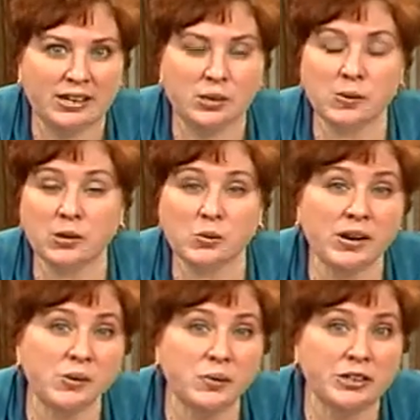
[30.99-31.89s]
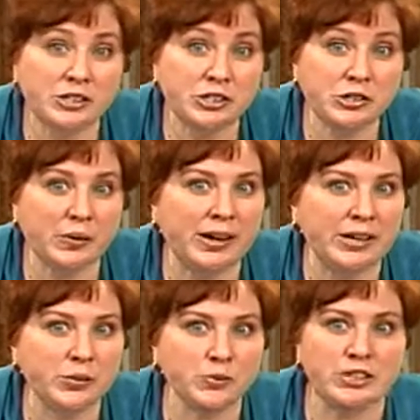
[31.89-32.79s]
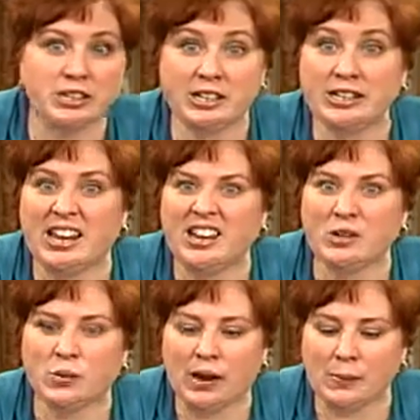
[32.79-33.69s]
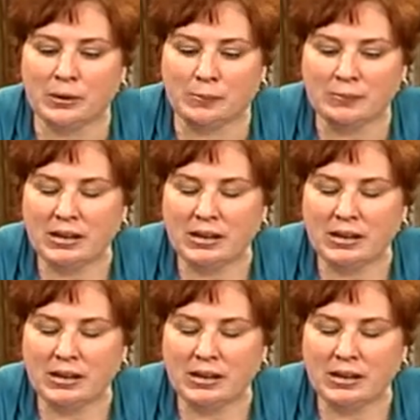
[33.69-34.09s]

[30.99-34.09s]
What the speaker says: No matter what I want to do, I can reach in and grab it.